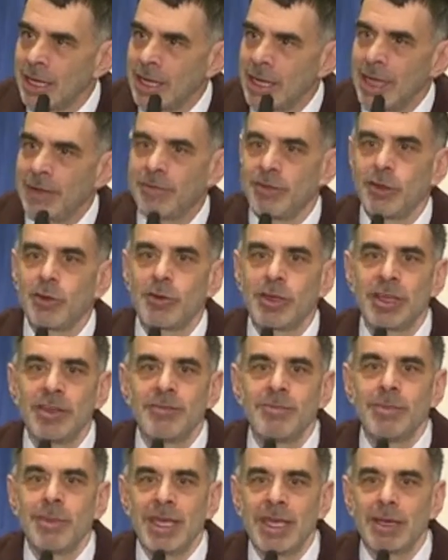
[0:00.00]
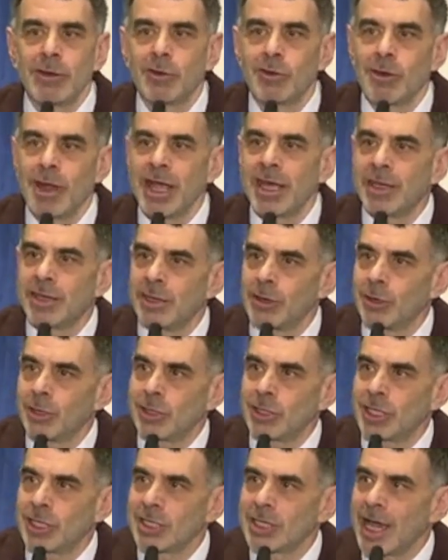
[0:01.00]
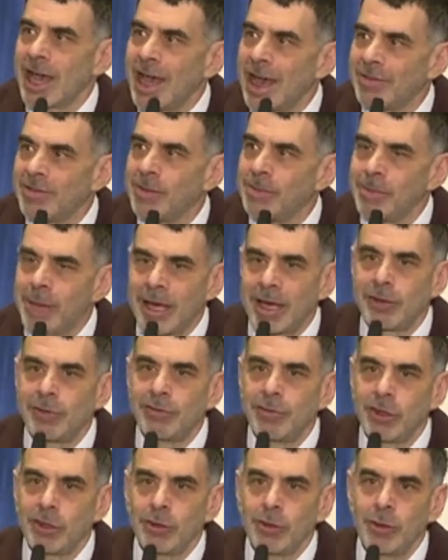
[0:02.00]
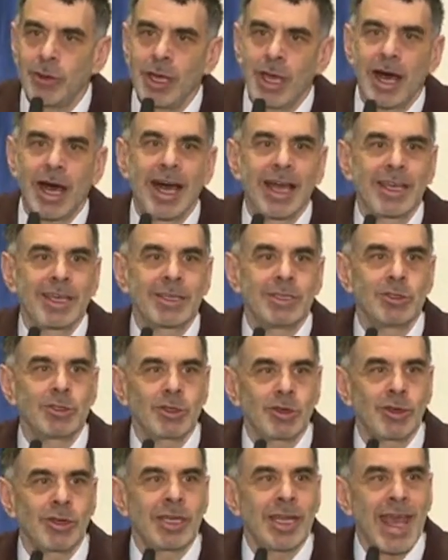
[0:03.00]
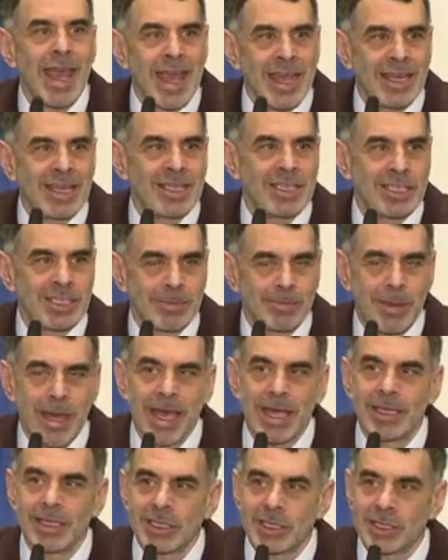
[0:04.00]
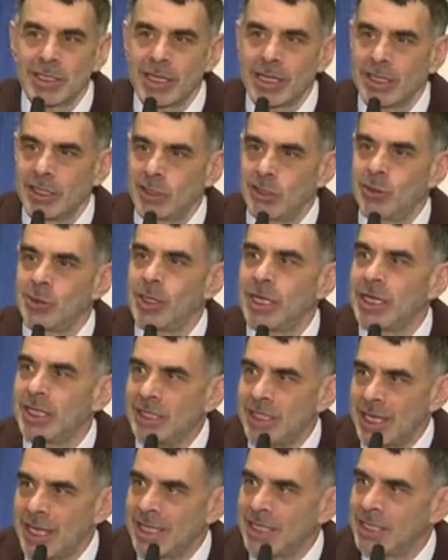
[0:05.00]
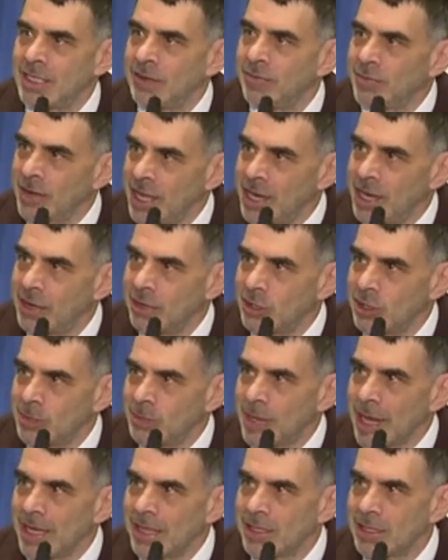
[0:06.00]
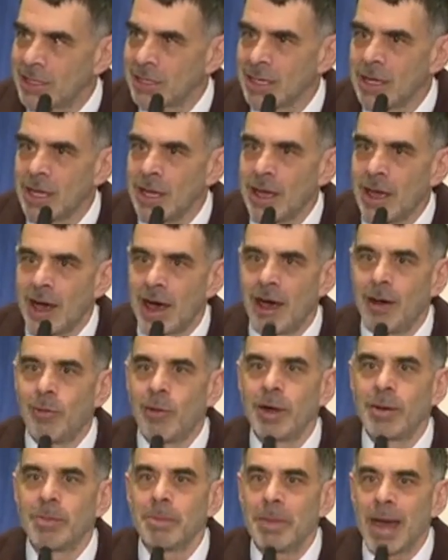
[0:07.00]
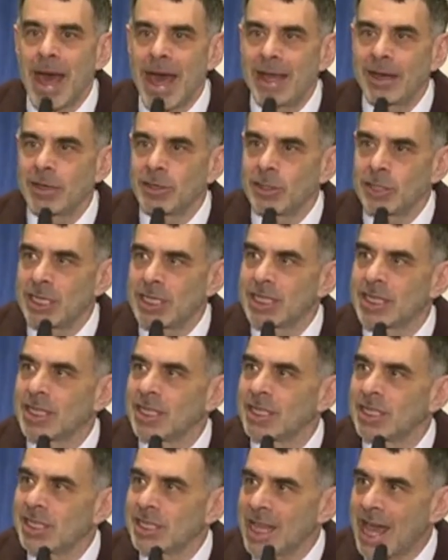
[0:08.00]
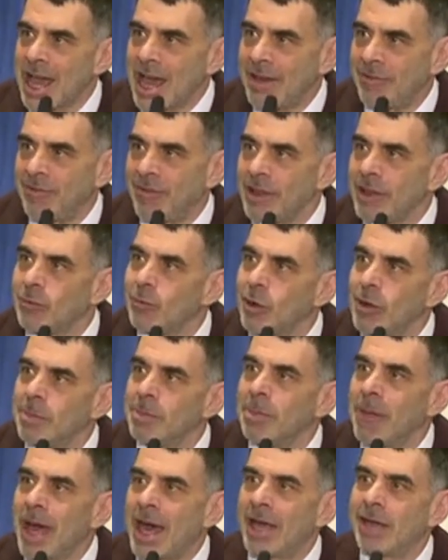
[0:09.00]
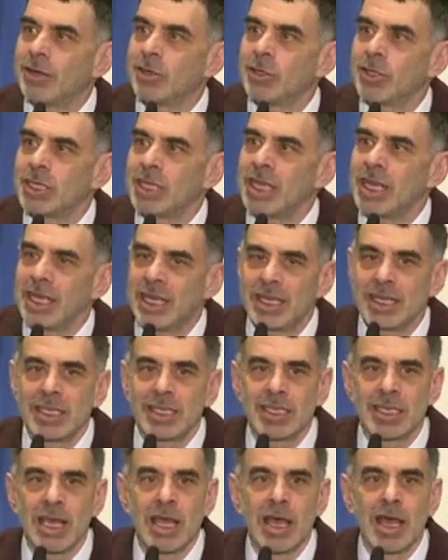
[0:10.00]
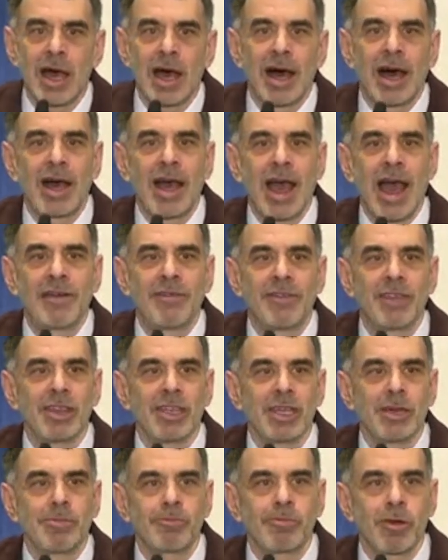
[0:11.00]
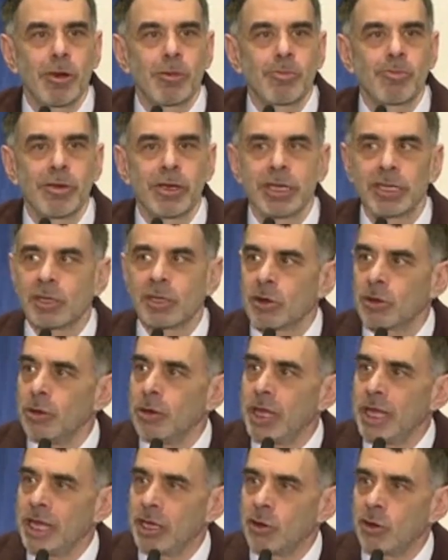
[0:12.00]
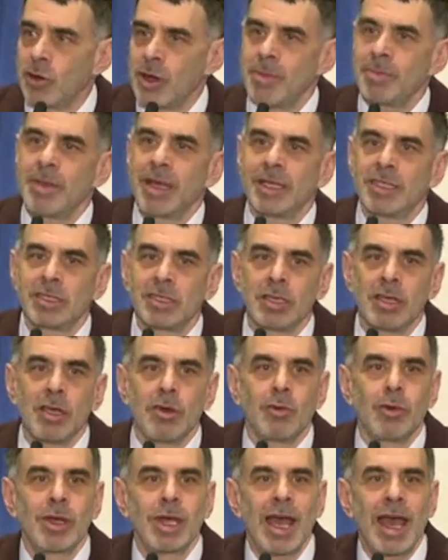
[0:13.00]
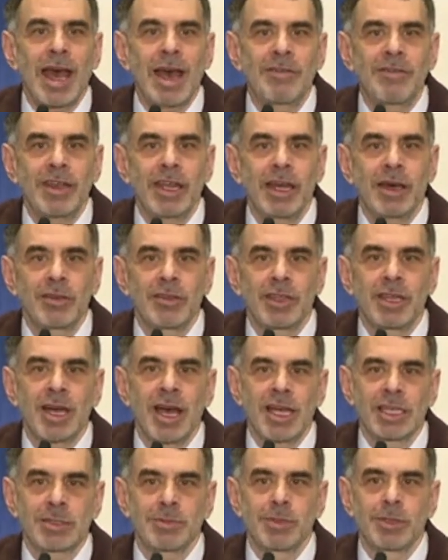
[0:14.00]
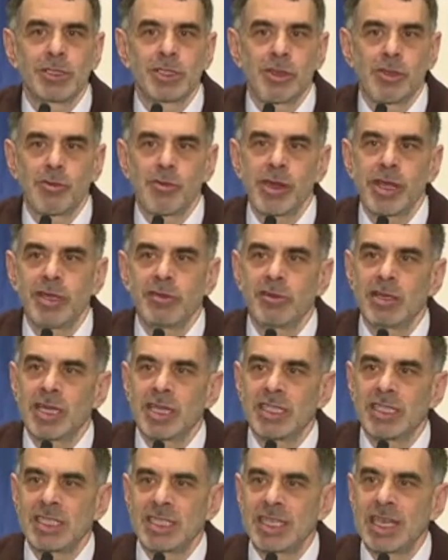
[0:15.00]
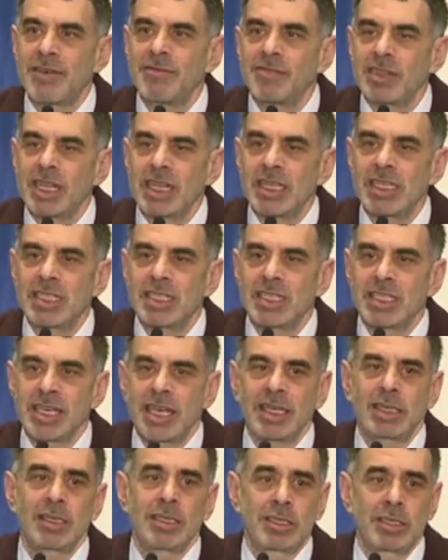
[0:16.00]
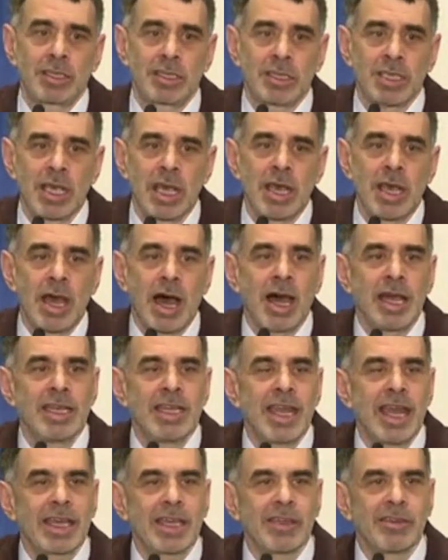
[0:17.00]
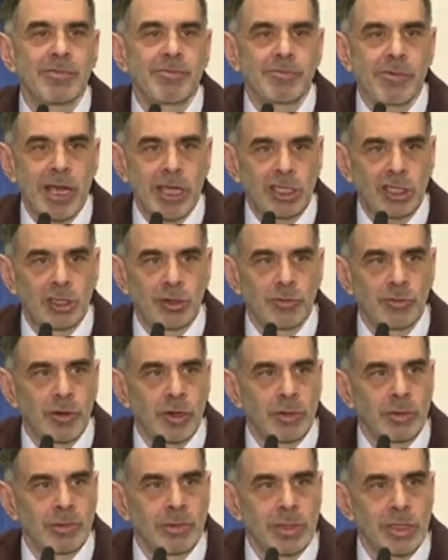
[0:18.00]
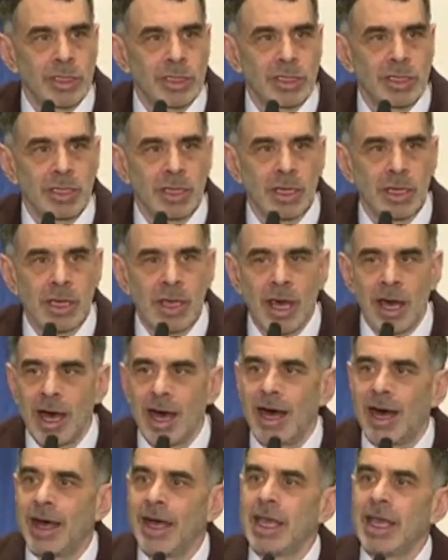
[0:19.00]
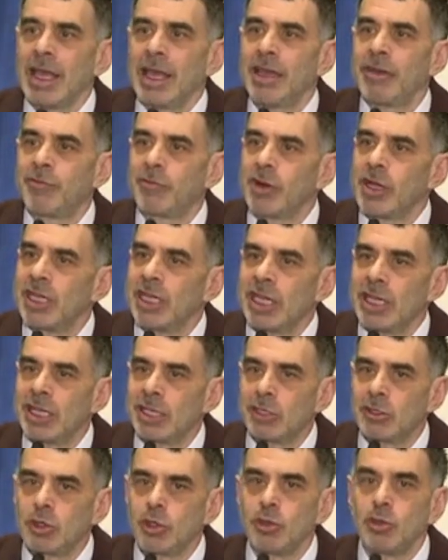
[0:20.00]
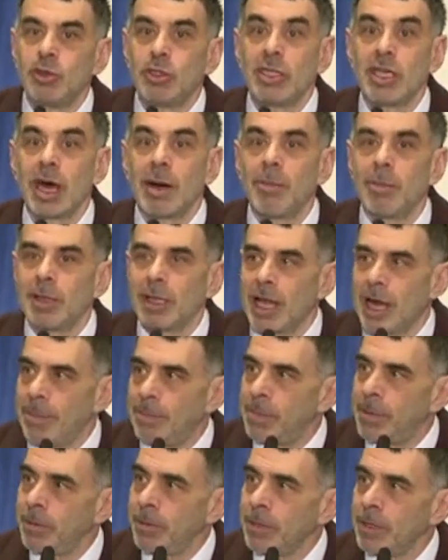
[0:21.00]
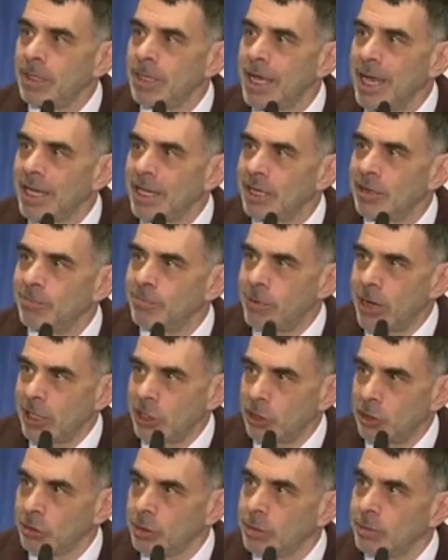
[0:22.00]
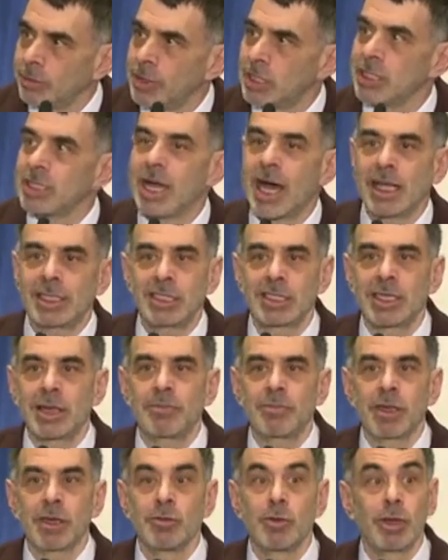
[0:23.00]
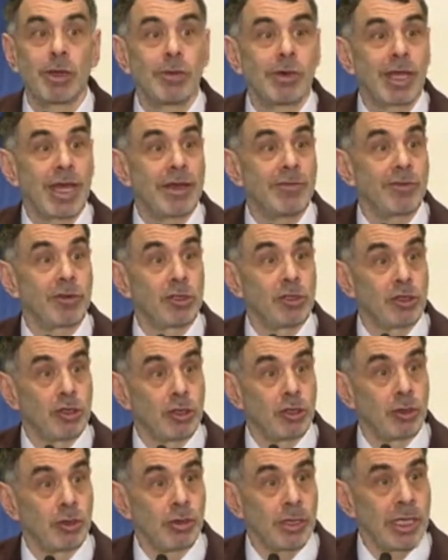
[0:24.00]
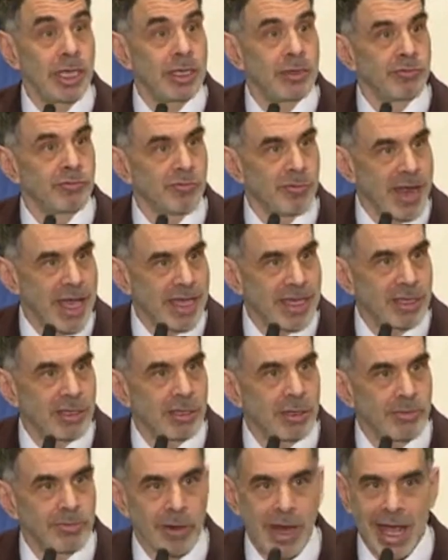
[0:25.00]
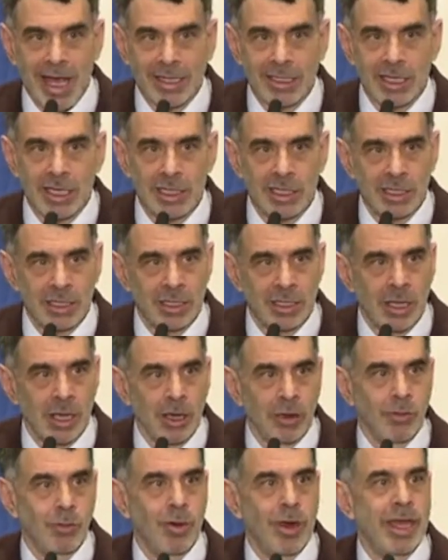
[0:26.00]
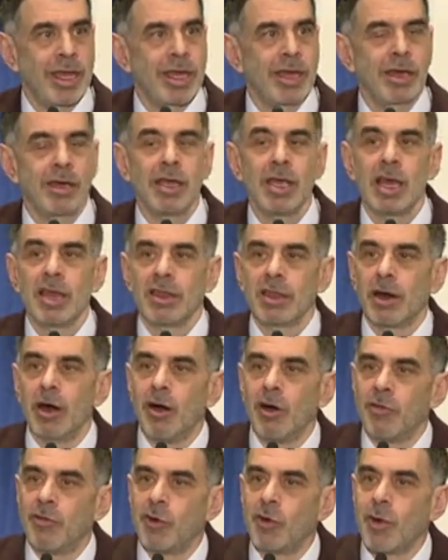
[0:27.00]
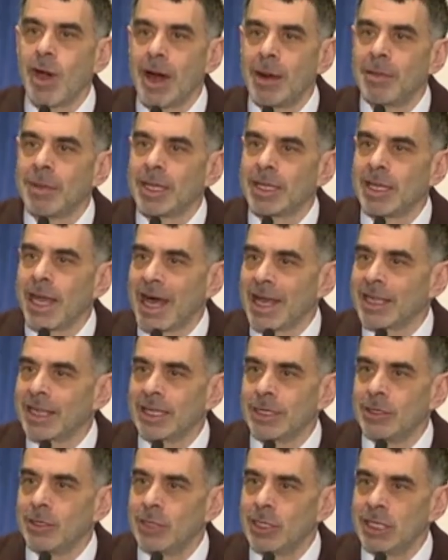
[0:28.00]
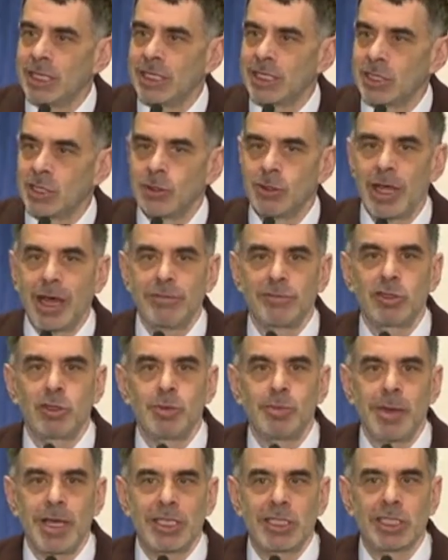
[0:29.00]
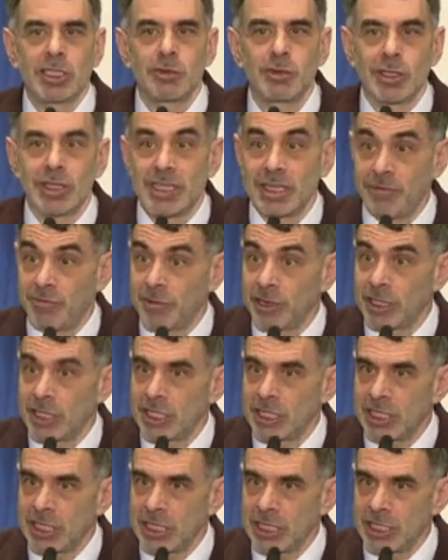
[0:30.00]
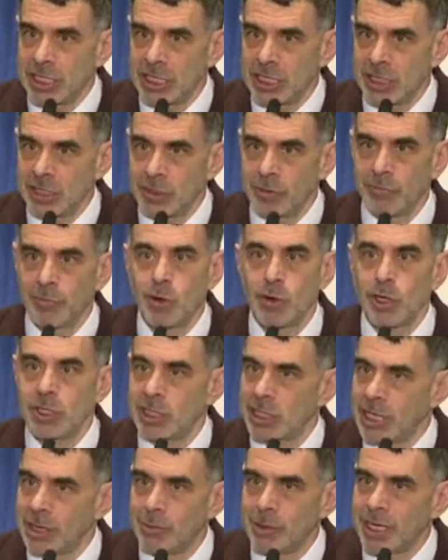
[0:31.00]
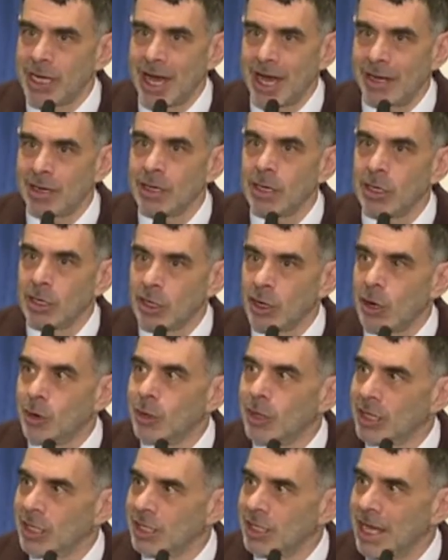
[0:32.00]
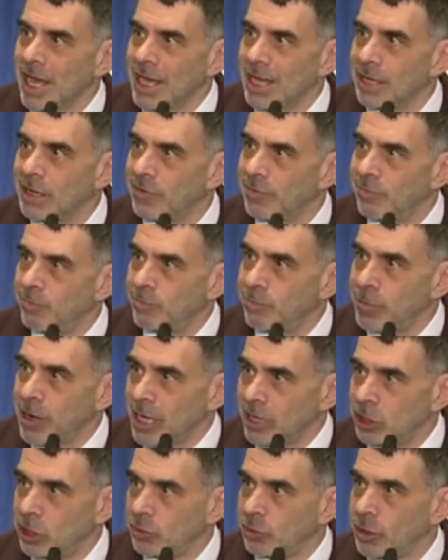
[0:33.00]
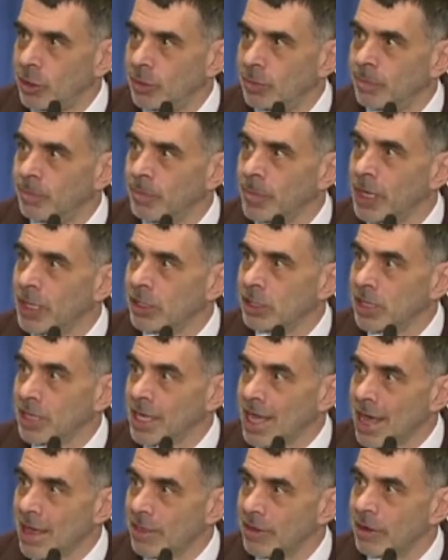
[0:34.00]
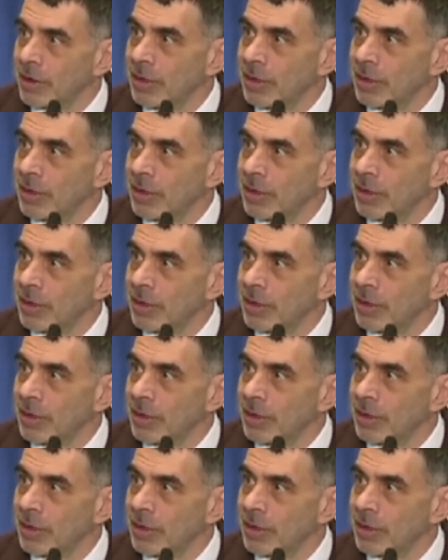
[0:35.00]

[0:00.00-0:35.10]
If you give me a great nurse as I have in Bellevue, I can turn any space into an intensive care space. Uh, what matters is the staffing. What matters is uh, having the appropriate equipment. We have at Health and Hospitals 376 uh, negative pressure rooms. Uh, if we needed to double up negative pressure rooms, not something we would ever do in regular practice, where the overwhelming likelihood is you'd have two patients with different diseases. So of course, they would not go in the negative pressure room together.